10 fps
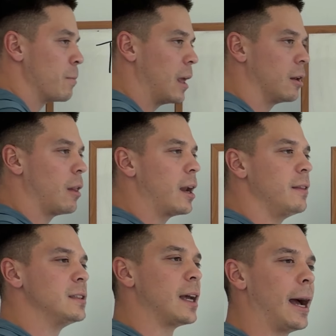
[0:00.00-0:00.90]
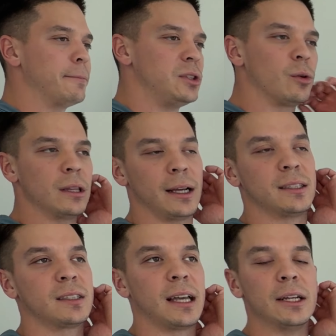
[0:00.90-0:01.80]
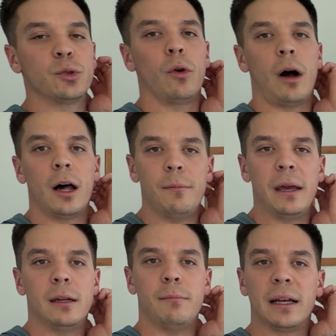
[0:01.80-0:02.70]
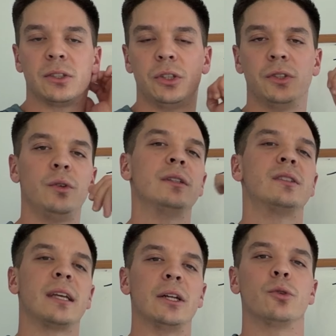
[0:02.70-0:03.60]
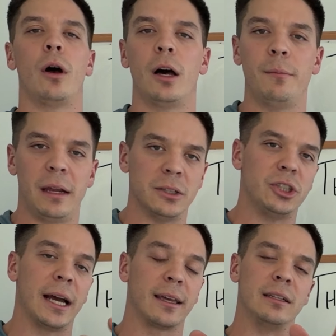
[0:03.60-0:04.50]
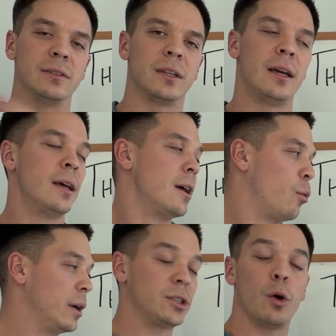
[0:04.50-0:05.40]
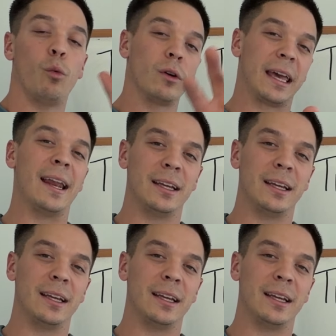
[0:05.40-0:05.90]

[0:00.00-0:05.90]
And a lot of these apps, you can like schedule automated messages. You could schedule automated check-ins, which we'll get